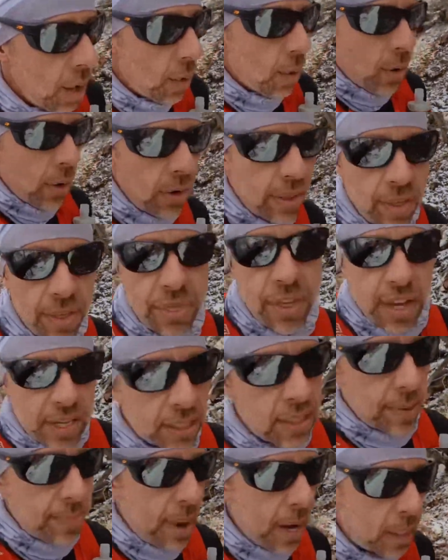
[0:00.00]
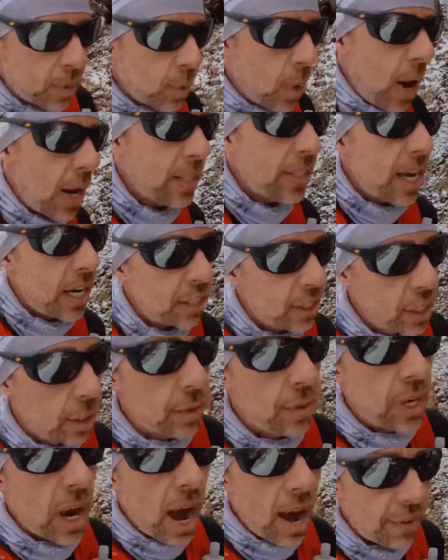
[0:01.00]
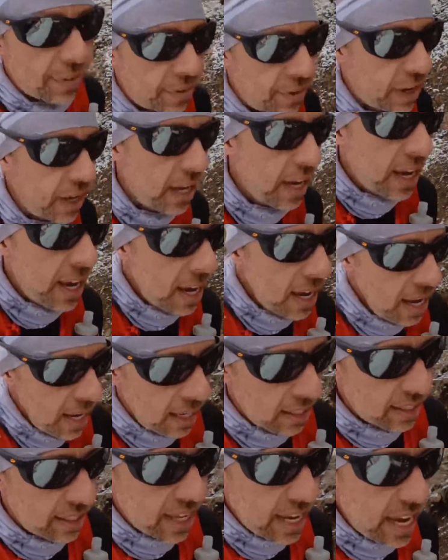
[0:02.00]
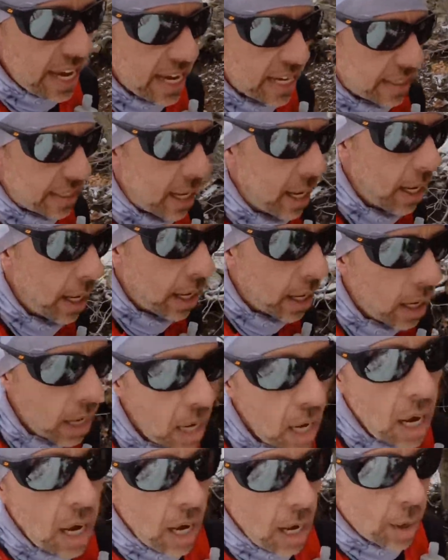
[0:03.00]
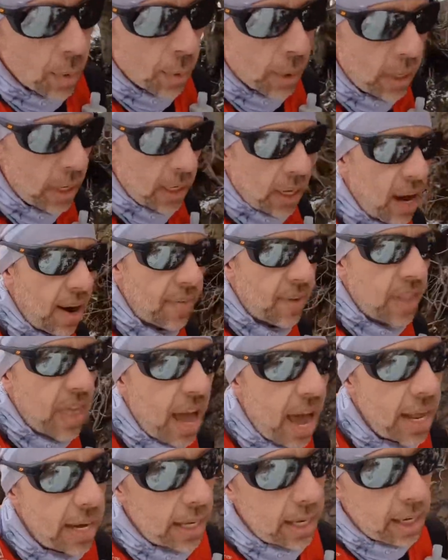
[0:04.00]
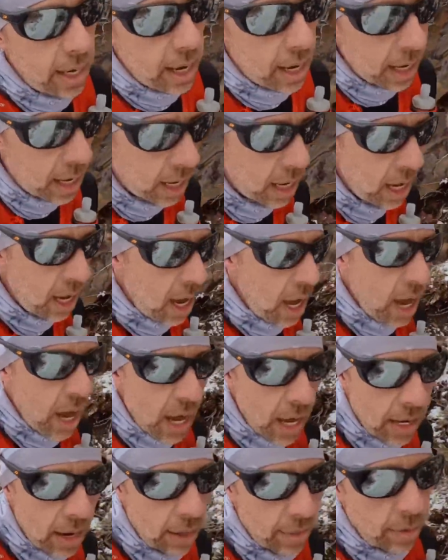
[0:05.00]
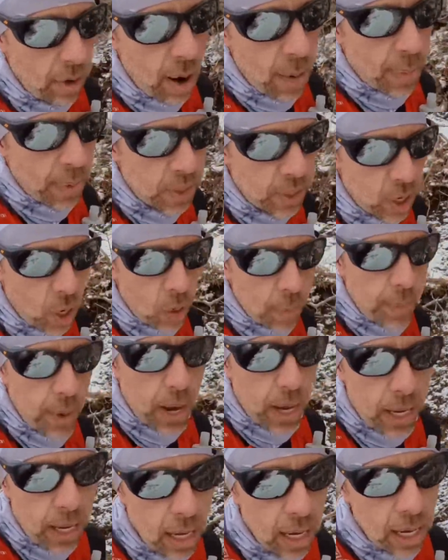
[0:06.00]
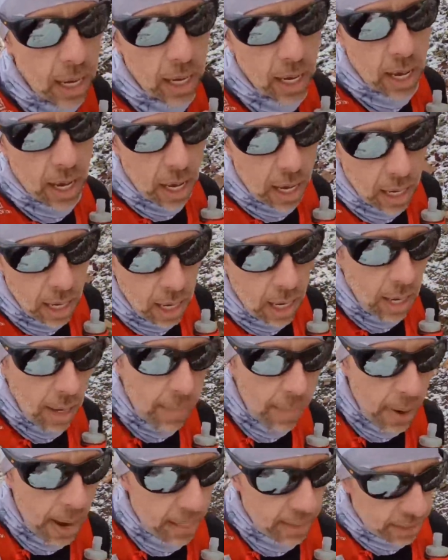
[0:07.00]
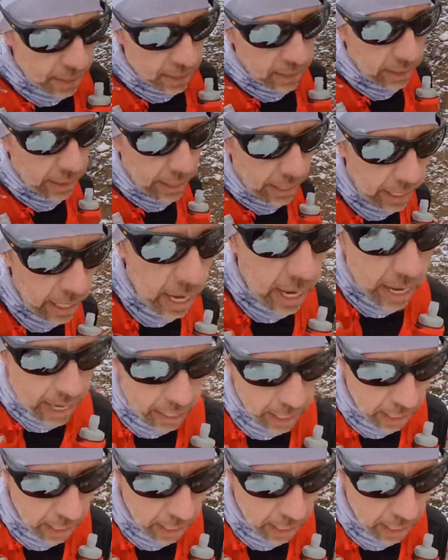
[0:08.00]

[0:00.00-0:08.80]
one of the things that makes Wasatch so tough is the heat. And we're gonna cover that in another episode, but basically